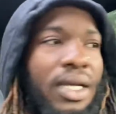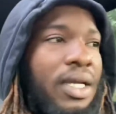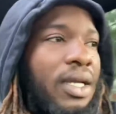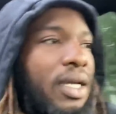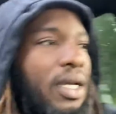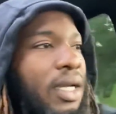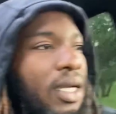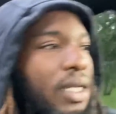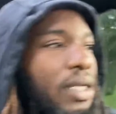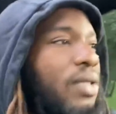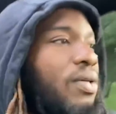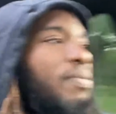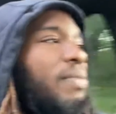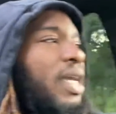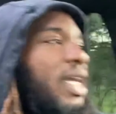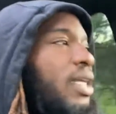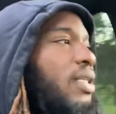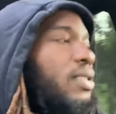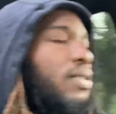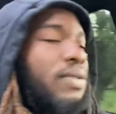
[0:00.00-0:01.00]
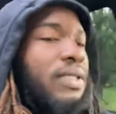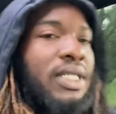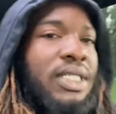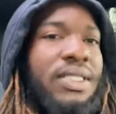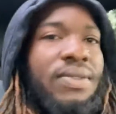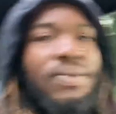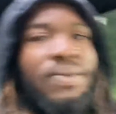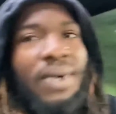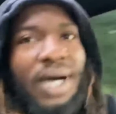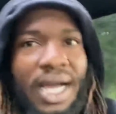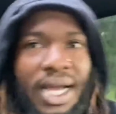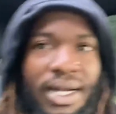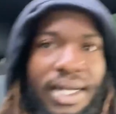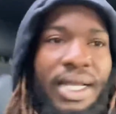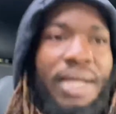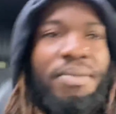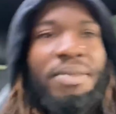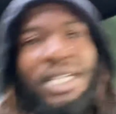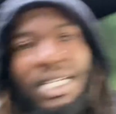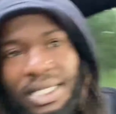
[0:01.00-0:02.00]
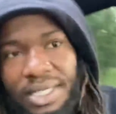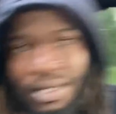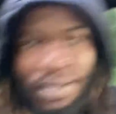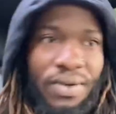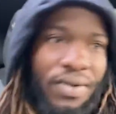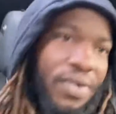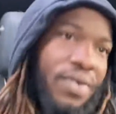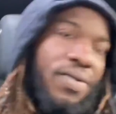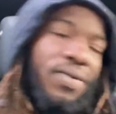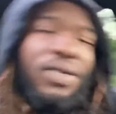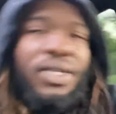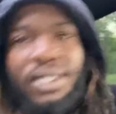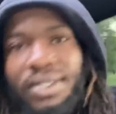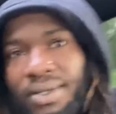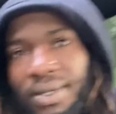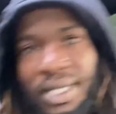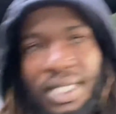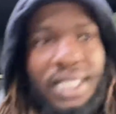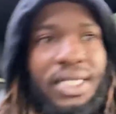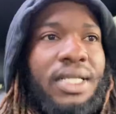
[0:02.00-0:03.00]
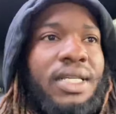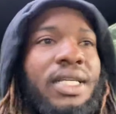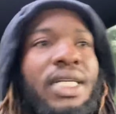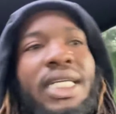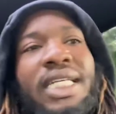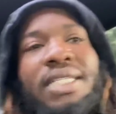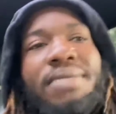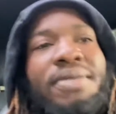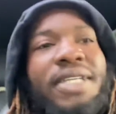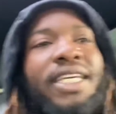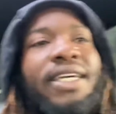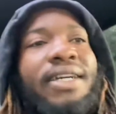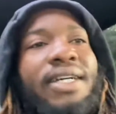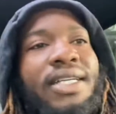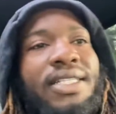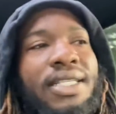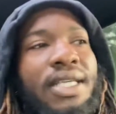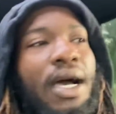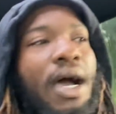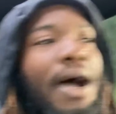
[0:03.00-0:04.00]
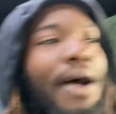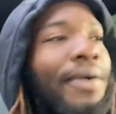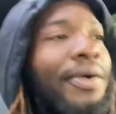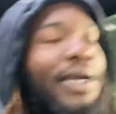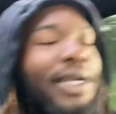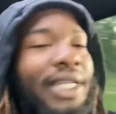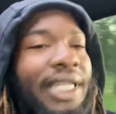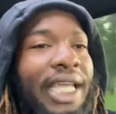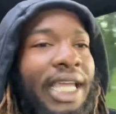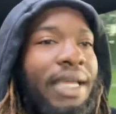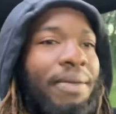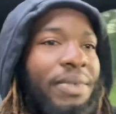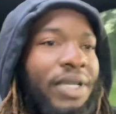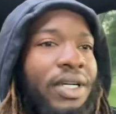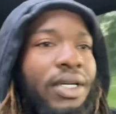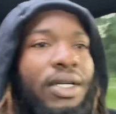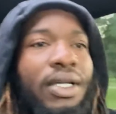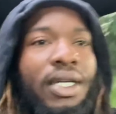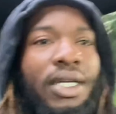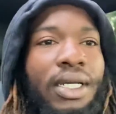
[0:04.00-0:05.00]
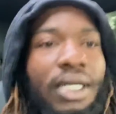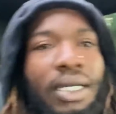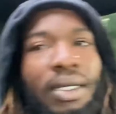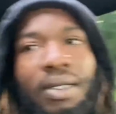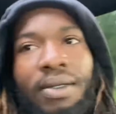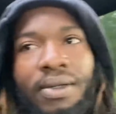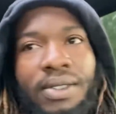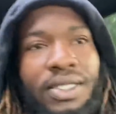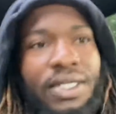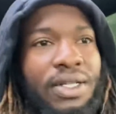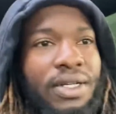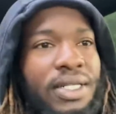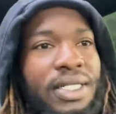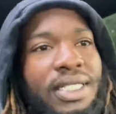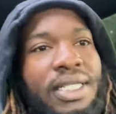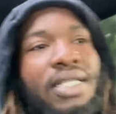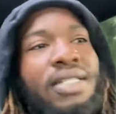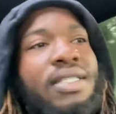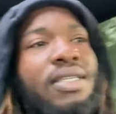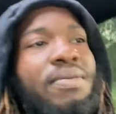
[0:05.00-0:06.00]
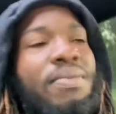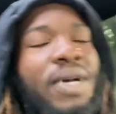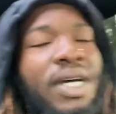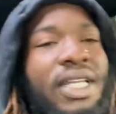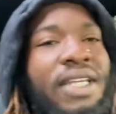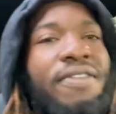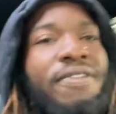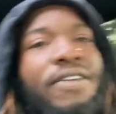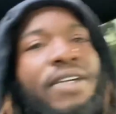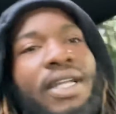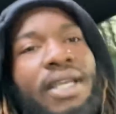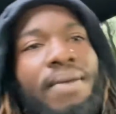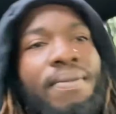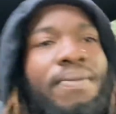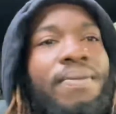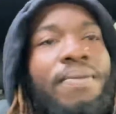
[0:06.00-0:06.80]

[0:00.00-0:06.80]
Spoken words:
inhumane to us? Why are they being so cruel to us? It's because our labor turns into money for them.